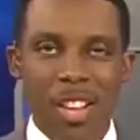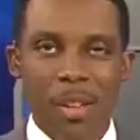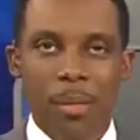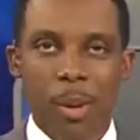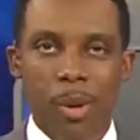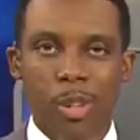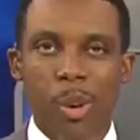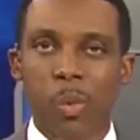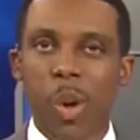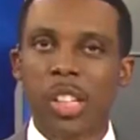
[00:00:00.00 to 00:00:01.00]

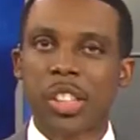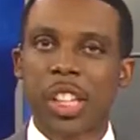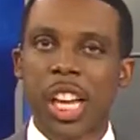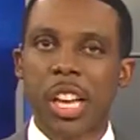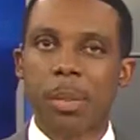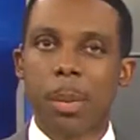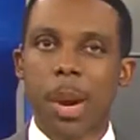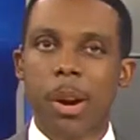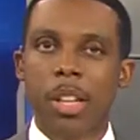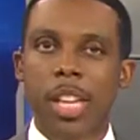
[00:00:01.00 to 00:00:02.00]
Voters are once again
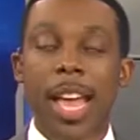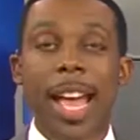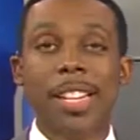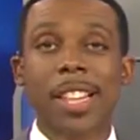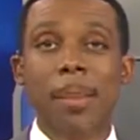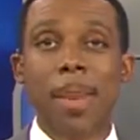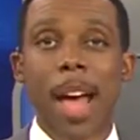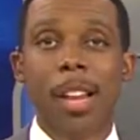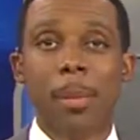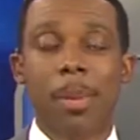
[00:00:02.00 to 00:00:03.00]
preparing to head to the
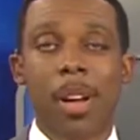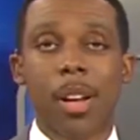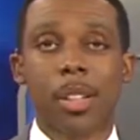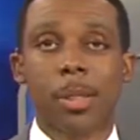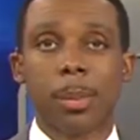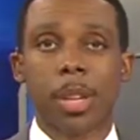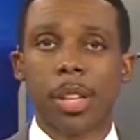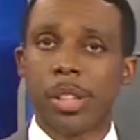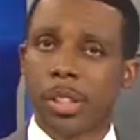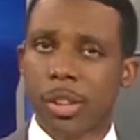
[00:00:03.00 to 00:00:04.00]
ballot box,
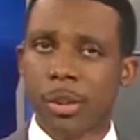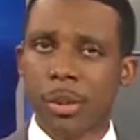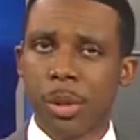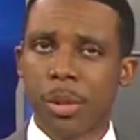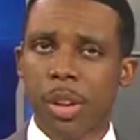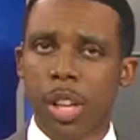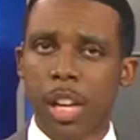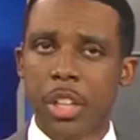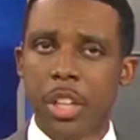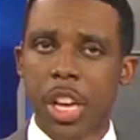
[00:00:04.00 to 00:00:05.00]
but concerns over
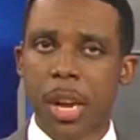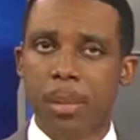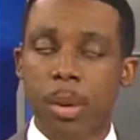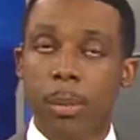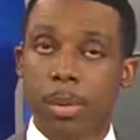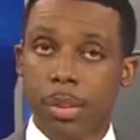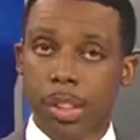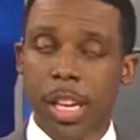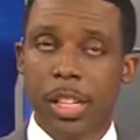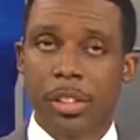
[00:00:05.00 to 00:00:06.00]
election tampering
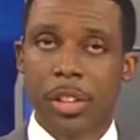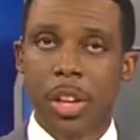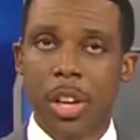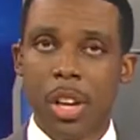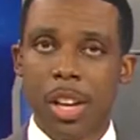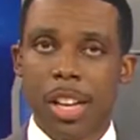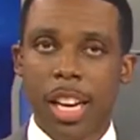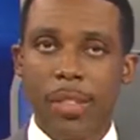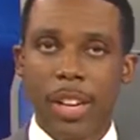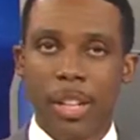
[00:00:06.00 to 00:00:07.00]
persist.
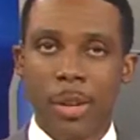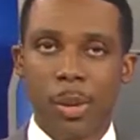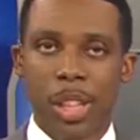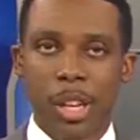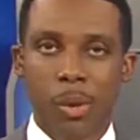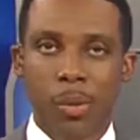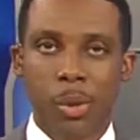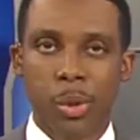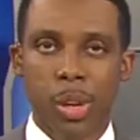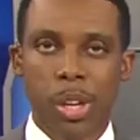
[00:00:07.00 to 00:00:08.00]
Good evening to you and thank you for
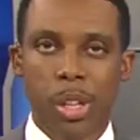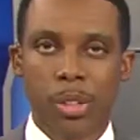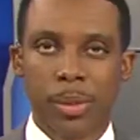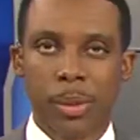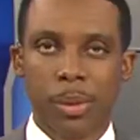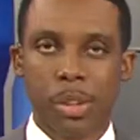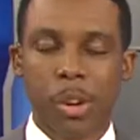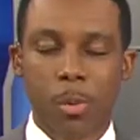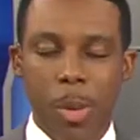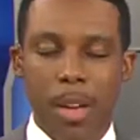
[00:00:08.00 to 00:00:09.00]
joining us for News
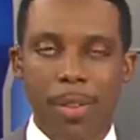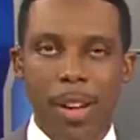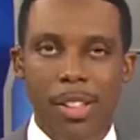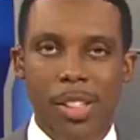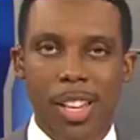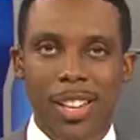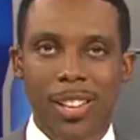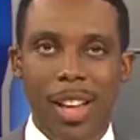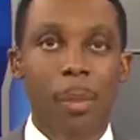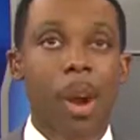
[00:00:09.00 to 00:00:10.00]
10 on MyFox
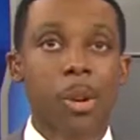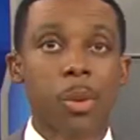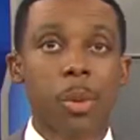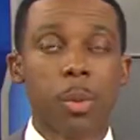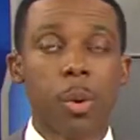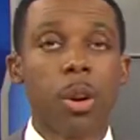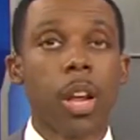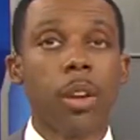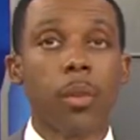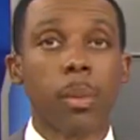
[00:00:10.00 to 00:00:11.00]
10. I'm Rondrell
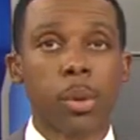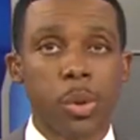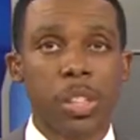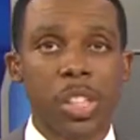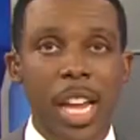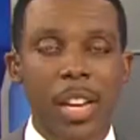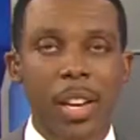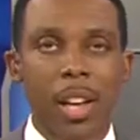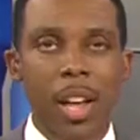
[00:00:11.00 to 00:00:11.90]
Moore in for Patrice Dayton.